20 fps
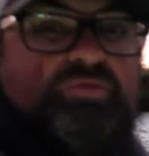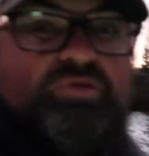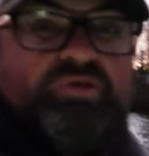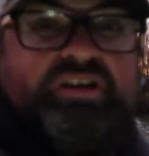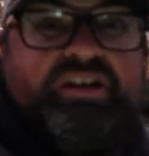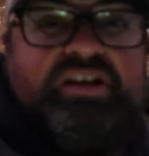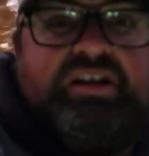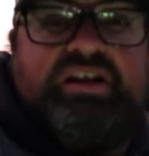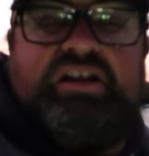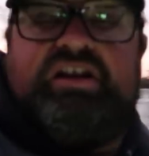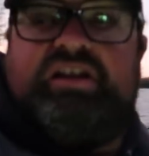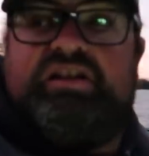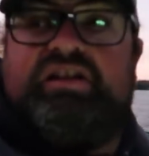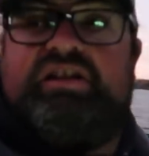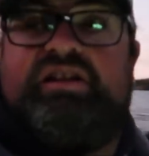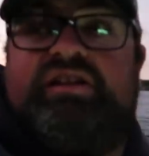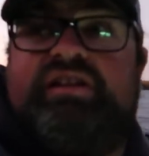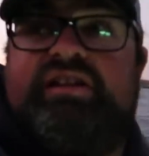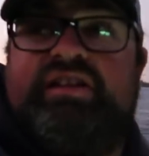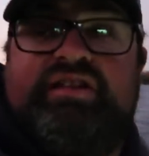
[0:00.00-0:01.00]
the marina
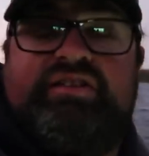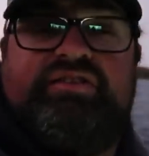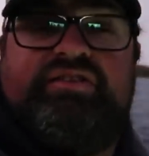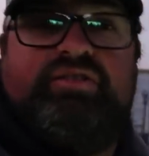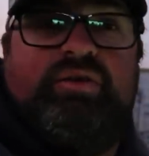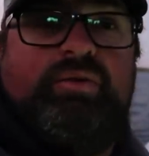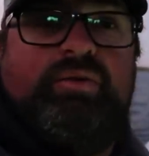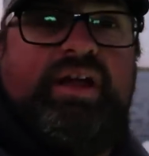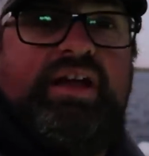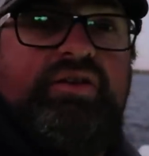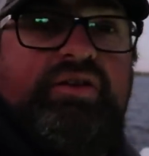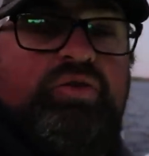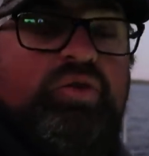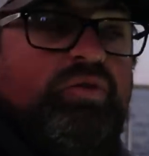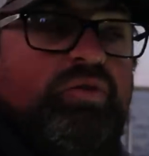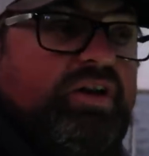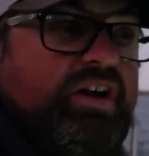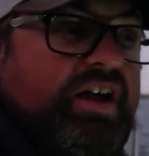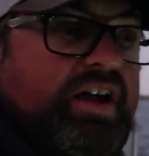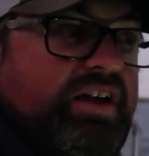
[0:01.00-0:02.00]
area is so nice
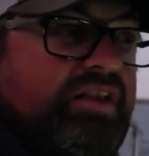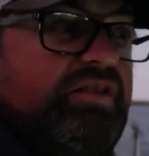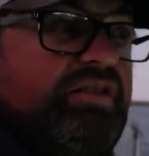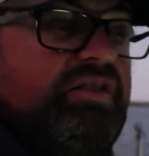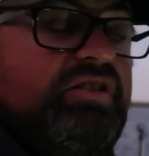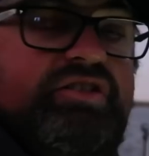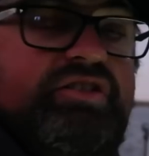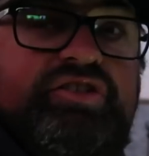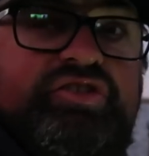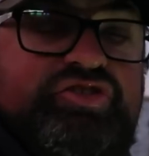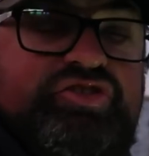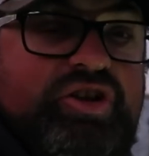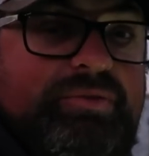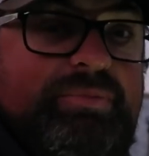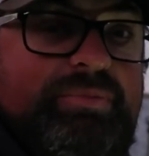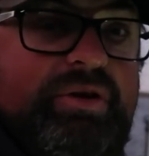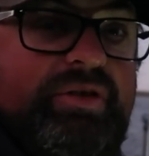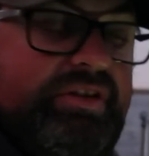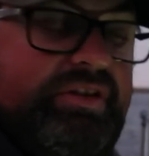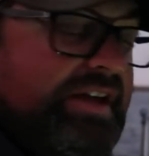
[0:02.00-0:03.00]
overnight. Literally just
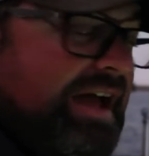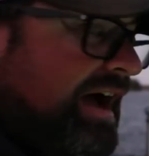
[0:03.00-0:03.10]
jump out of the